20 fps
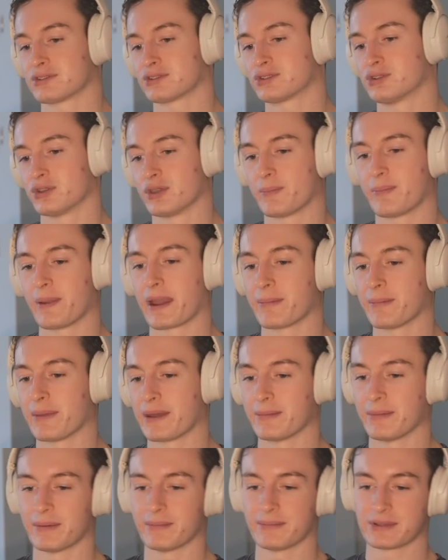do the bare
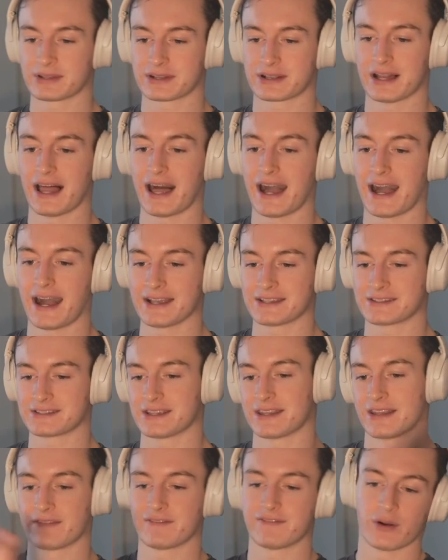minimum in class
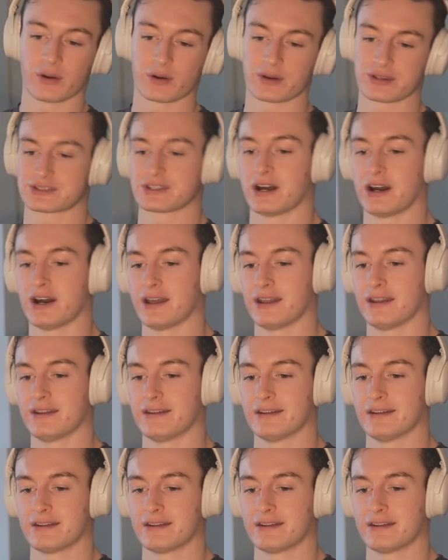and then focus on